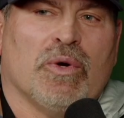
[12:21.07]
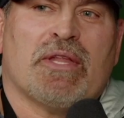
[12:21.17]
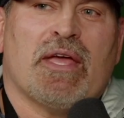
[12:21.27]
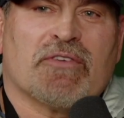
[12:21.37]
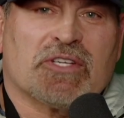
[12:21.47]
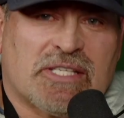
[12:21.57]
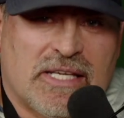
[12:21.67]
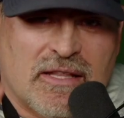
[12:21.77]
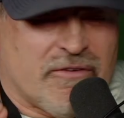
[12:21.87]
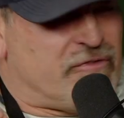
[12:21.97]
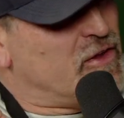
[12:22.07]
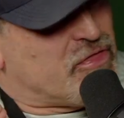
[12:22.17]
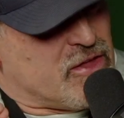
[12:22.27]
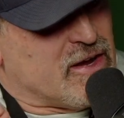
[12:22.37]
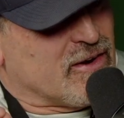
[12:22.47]
never see the
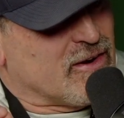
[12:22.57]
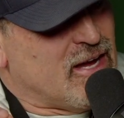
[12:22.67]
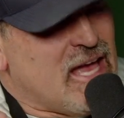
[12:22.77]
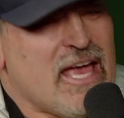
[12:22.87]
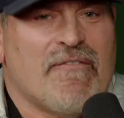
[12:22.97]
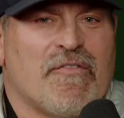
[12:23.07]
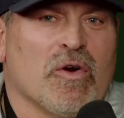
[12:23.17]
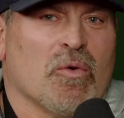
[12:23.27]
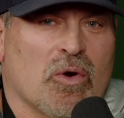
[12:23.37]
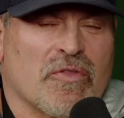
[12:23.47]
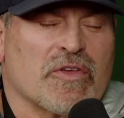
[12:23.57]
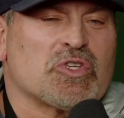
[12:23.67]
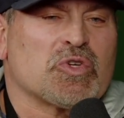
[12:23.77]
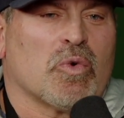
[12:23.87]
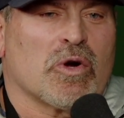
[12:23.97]
5th year. If you're worth a
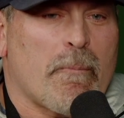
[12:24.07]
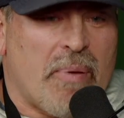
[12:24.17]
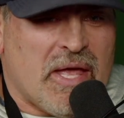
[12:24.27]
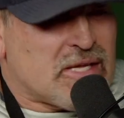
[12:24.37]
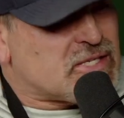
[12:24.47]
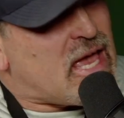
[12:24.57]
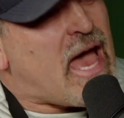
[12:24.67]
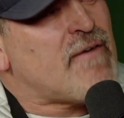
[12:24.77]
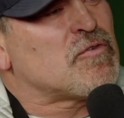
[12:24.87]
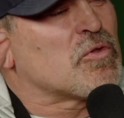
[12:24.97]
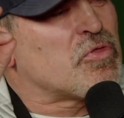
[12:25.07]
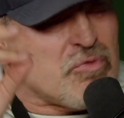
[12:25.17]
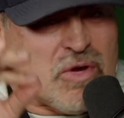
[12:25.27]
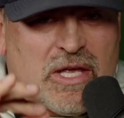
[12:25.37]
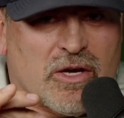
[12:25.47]
squirt of piss, after
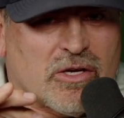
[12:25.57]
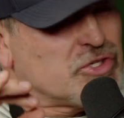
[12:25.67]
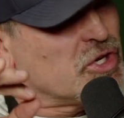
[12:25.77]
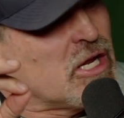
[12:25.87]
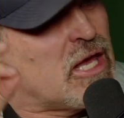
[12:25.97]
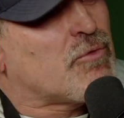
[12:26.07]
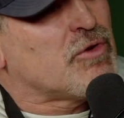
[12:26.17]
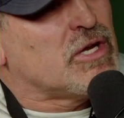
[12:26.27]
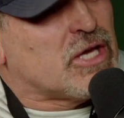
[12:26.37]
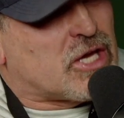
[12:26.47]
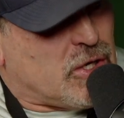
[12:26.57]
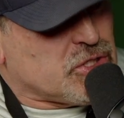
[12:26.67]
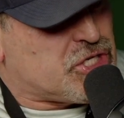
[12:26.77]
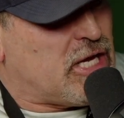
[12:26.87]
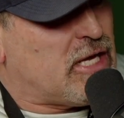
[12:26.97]
3 years, you're going to get
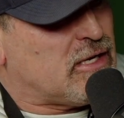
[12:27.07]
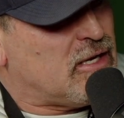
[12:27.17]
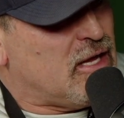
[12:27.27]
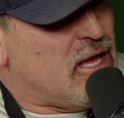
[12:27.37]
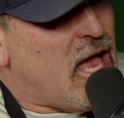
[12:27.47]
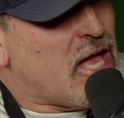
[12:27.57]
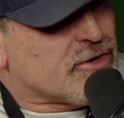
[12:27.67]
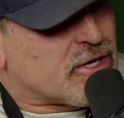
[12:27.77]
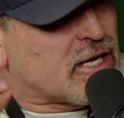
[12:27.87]
renegotiated, and you're going to